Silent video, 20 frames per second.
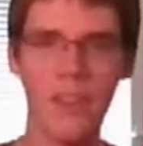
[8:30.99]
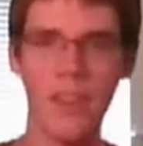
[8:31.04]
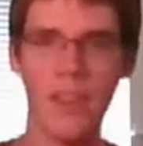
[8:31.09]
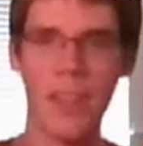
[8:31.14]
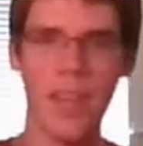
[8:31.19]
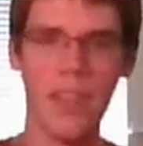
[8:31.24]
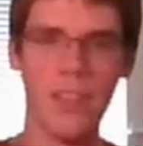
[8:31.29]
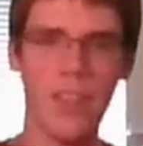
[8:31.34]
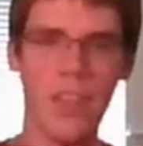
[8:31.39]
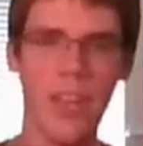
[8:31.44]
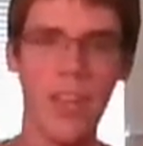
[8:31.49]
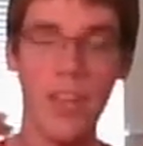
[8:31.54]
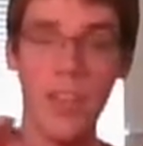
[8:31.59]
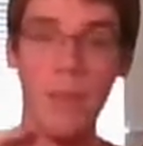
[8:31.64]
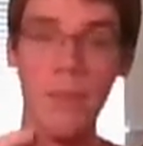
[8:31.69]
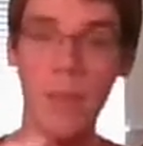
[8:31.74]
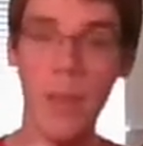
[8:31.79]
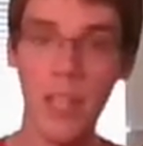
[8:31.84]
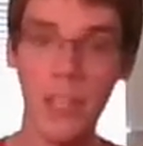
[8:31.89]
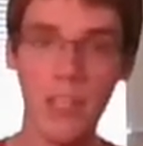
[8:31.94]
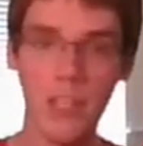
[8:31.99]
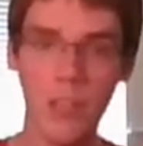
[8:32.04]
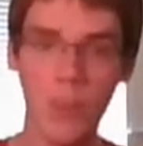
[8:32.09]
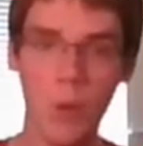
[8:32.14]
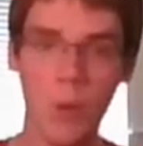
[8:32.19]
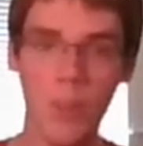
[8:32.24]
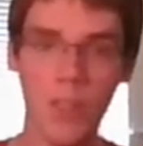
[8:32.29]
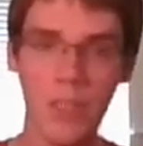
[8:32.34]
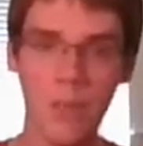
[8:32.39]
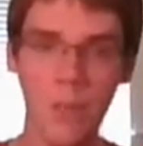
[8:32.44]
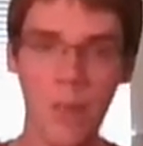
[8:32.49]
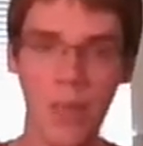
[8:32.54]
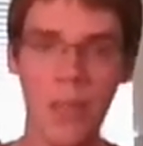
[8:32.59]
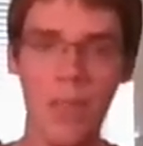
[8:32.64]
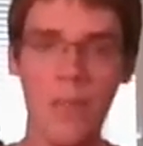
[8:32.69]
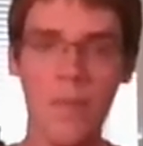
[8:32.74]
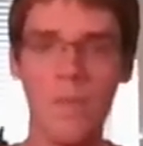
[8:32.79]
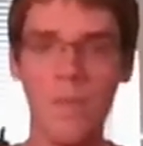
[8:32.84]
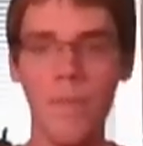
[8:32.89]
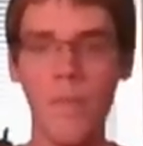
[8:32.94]
like the Hidden Mist
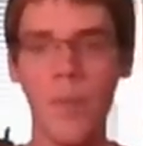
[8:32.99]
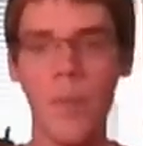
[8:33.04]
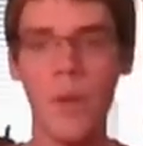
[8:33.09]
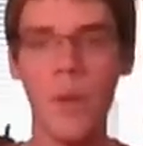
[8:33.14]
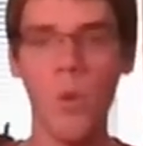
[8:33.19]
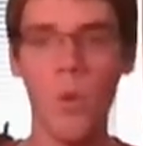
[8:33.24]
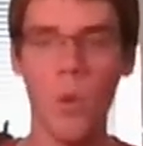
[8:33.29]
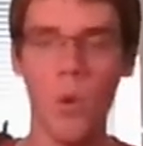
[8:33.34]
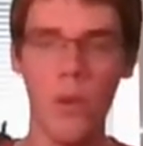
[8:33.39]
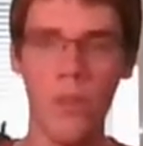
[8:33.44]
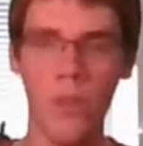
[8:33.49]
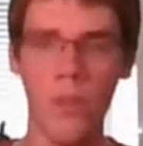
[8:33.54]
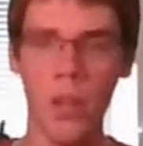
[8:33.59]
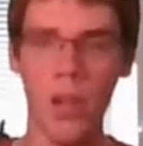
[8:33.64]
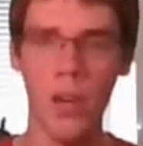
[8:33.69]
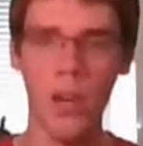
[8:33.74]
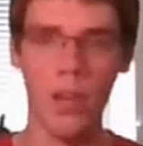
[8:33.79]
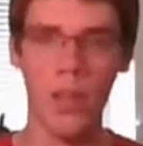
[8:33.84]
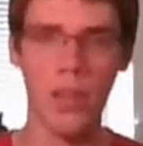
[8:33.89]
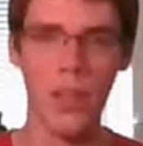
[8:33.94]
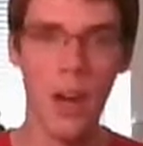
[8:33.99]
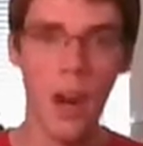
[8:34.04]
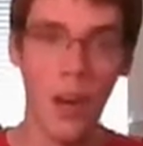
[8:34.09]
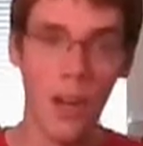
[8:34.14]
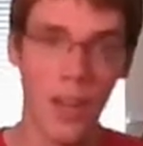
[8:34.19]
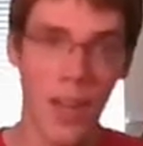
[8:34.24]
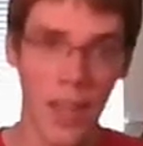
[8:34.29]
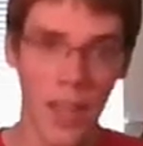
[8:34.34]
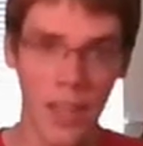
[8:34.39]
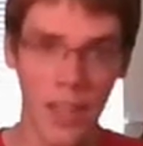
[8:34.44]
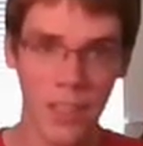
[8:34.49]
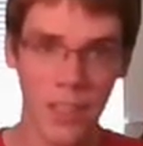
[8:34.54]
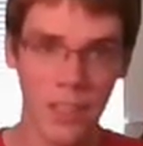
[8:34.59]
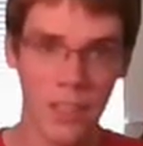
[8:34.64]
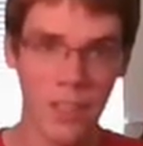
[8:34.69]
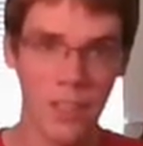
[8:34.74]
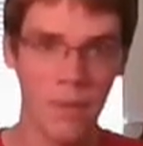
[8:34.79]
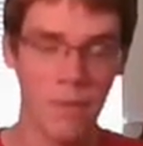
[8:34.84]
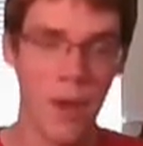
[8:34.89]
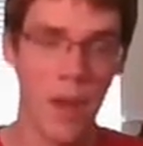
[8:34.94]
Swordsman or the
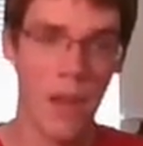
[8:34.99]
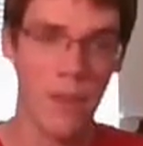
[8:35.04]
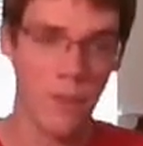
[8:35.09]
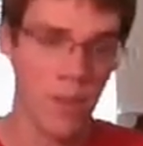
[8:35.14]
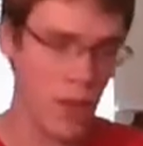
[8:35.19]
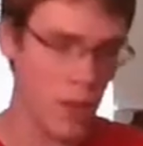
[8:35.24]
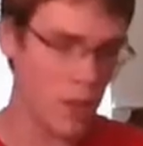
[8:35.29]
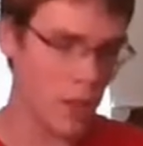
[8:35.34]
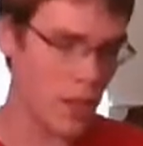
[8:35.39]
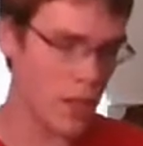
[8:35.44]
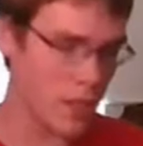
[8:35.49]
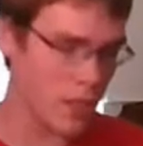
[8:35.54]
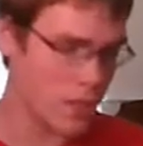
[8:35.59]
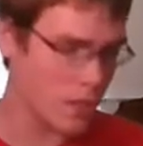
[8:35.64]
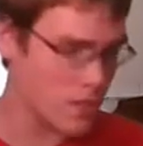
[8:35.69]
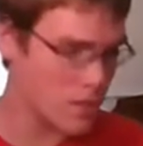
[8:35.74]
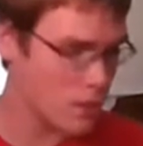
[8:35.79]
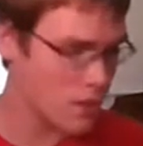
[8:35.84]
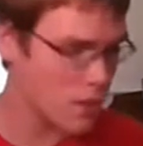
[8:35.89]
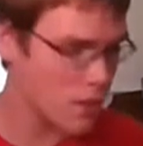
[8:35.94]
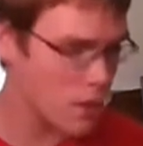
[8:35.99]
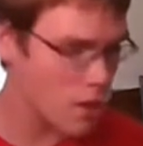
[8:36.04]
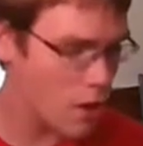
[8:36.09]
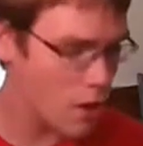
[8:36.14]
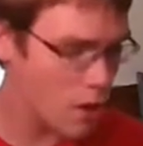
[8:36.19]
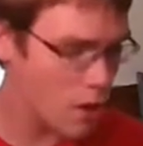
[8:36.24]
Kages, the Five Kages.